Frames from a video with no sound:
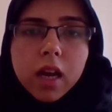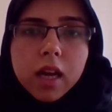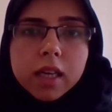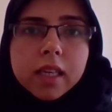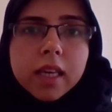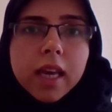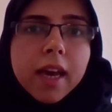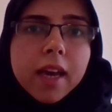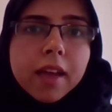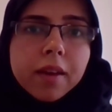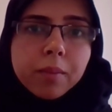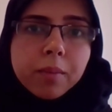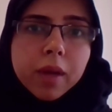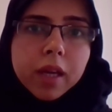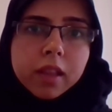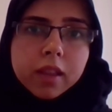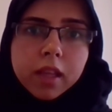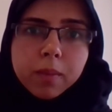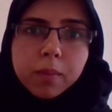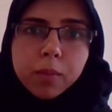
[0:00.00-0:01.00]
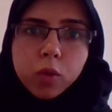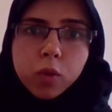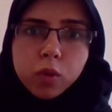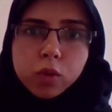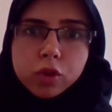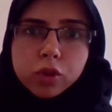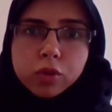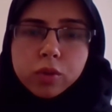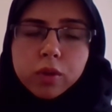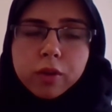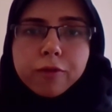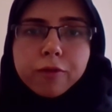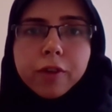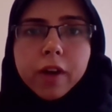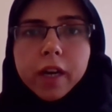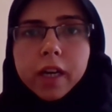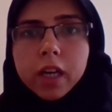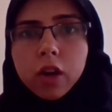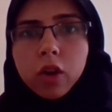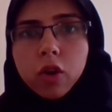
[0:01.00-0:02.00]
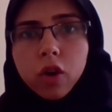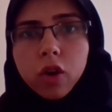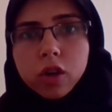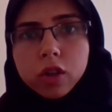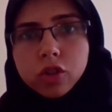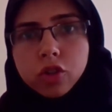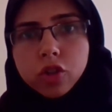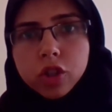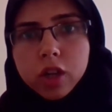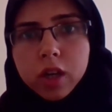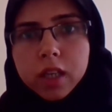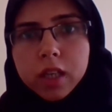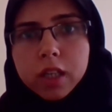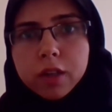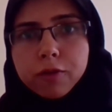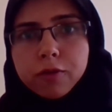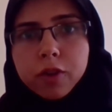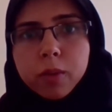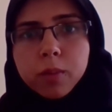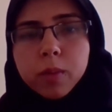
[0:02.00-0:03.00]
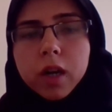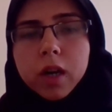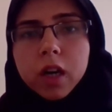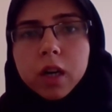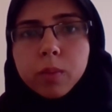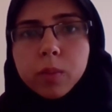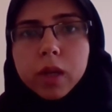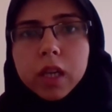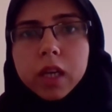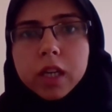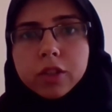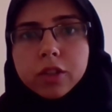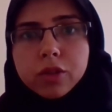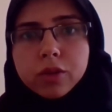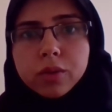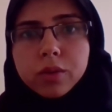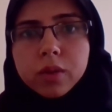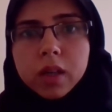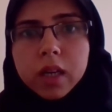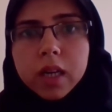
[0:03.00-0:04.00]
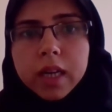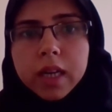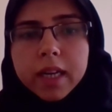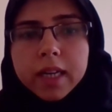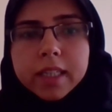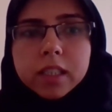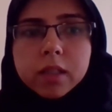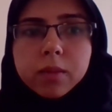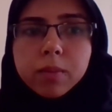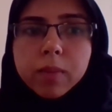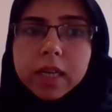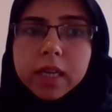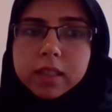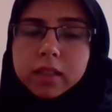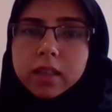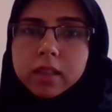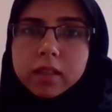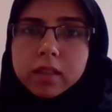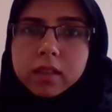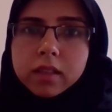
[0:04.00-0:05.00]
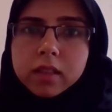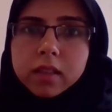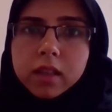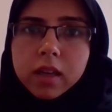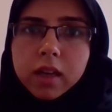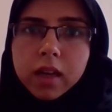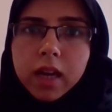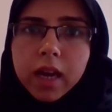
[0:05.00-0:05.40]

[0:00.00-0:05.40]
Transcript: again made them go through a very long journey from Karbala to Damascus.